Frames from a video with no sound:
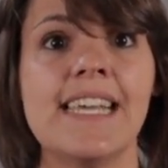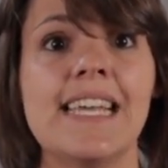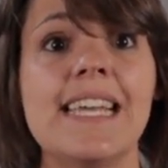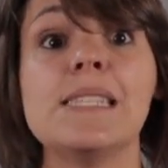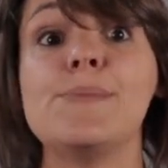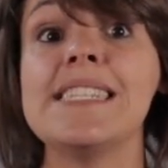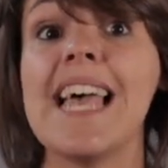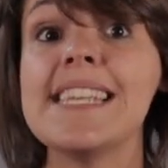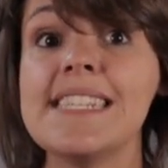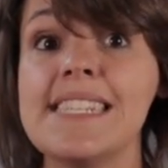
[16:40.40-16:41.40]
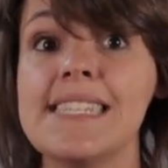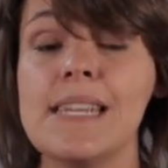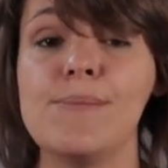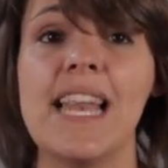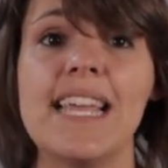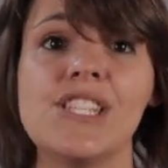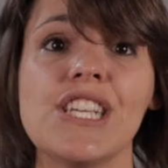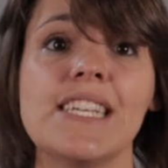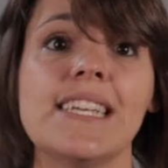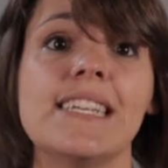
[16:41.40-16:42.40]
It's been tested in
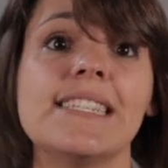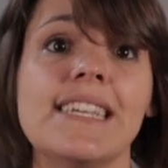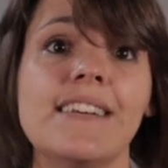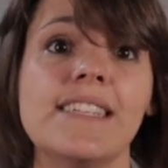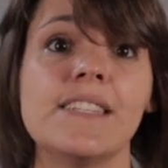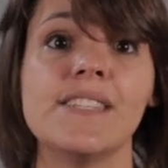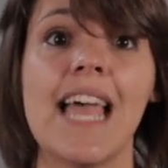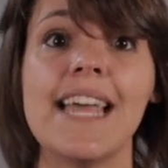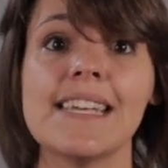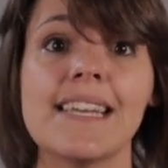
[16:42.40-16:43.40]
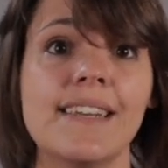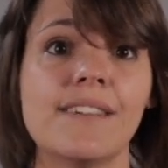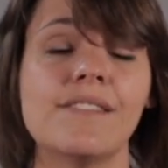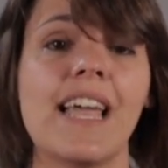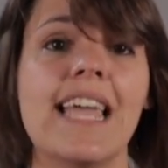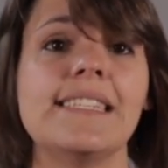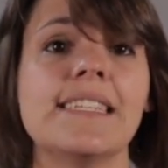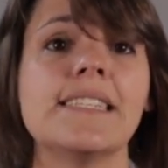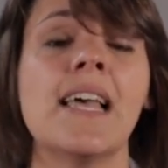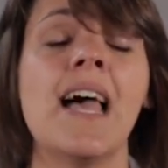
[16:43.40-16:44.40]
simulation in a series of 10 clinical
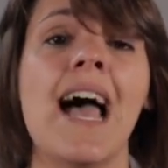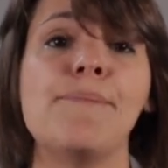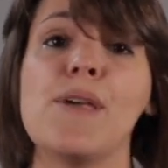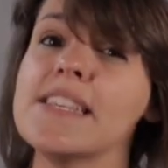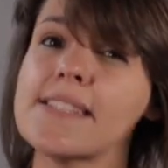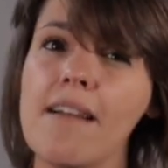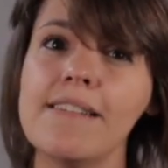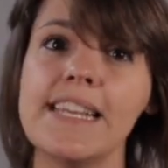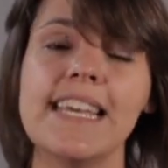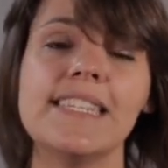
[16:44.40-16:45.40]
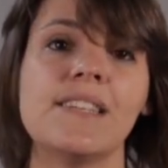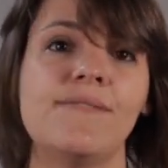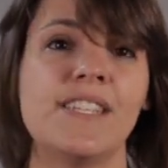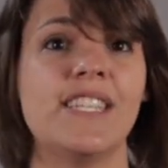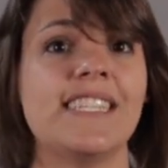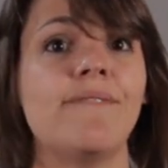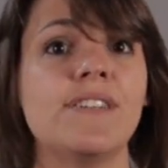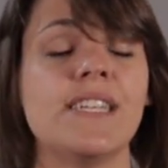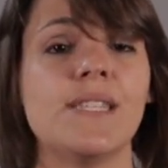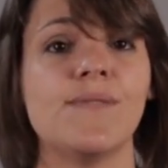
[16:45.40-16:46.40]
cases, but there's currently insufficient
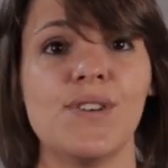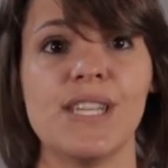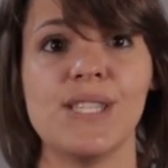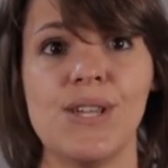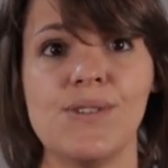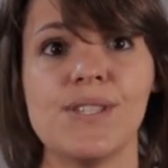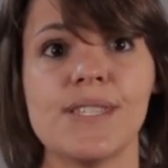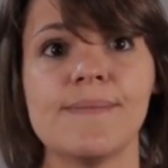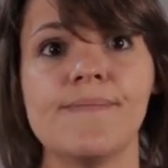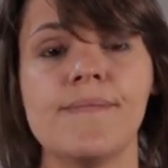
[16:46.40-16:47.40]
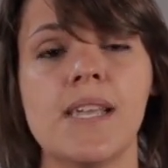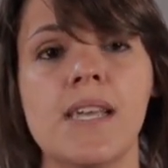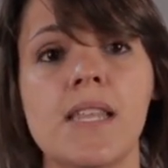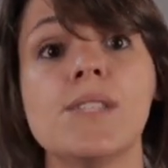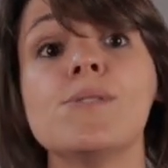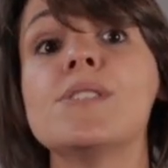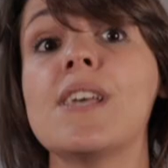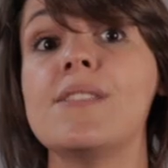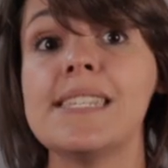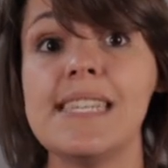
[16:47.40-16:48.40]
evidence for its use. There's
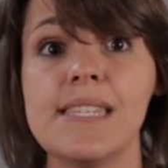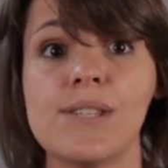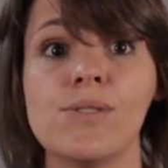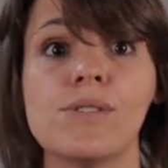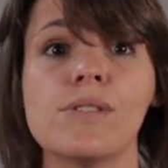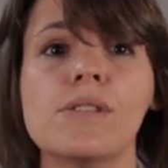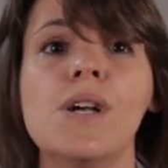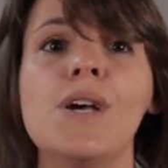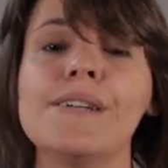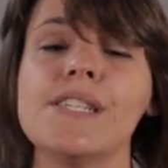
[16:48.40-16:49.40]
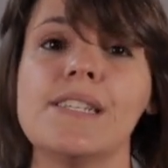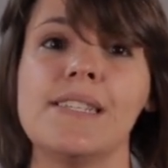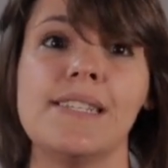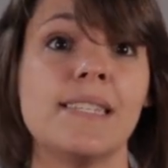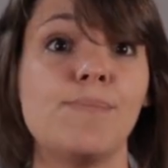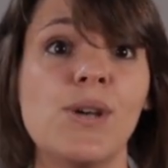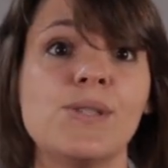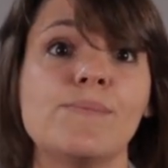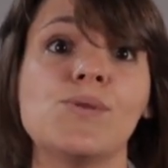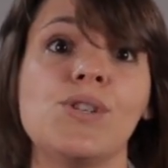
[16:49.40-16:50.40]
also the sea snorkel, which is a
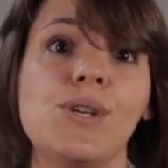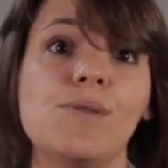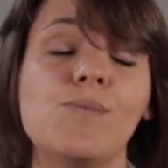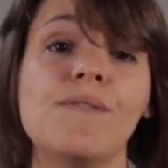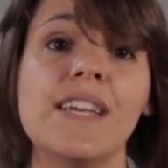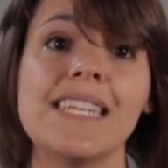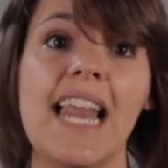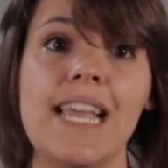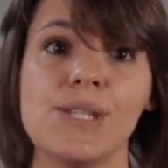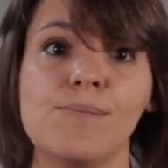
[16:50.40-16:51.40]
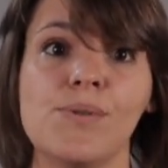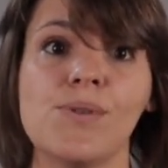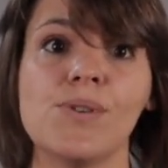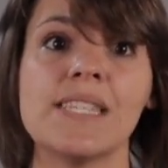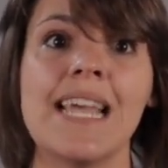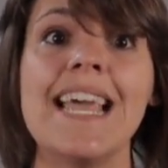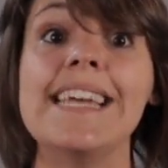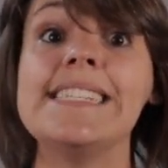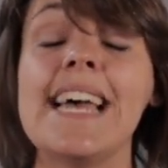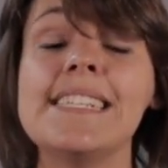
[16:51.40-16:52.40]
disposable tube with ventilation ports
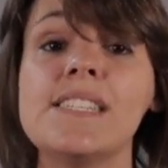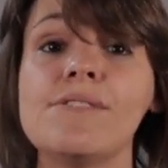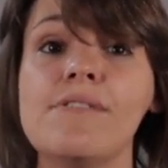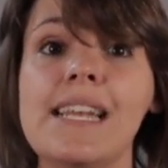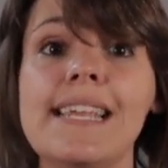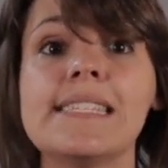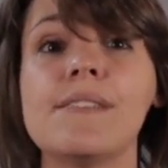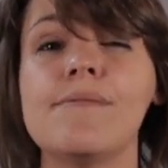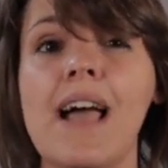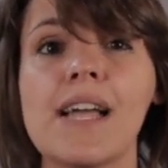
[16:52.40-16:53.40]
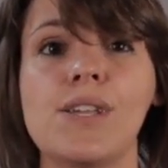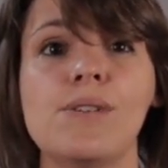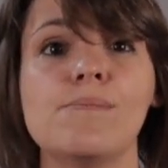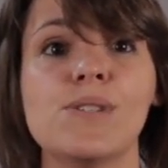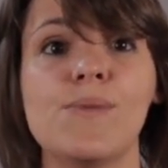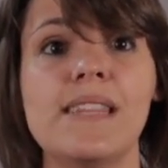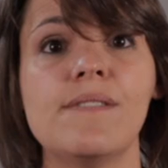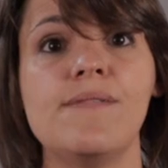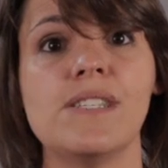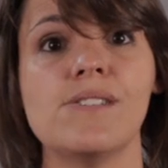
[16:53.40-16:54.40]
intended to release the vacuum between
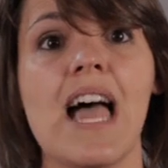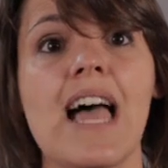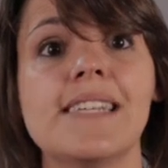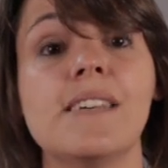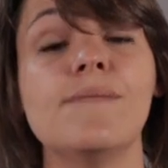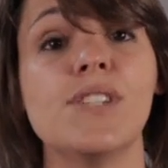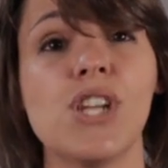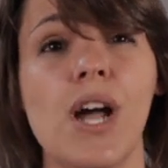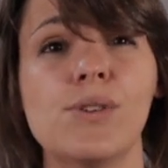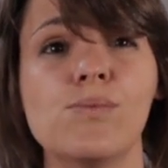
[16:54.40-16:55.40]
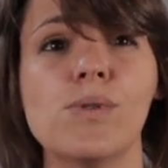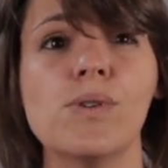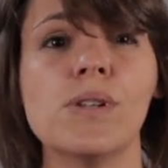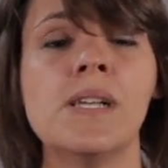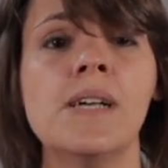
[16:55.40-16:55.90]
the fetal head and vaginal wall,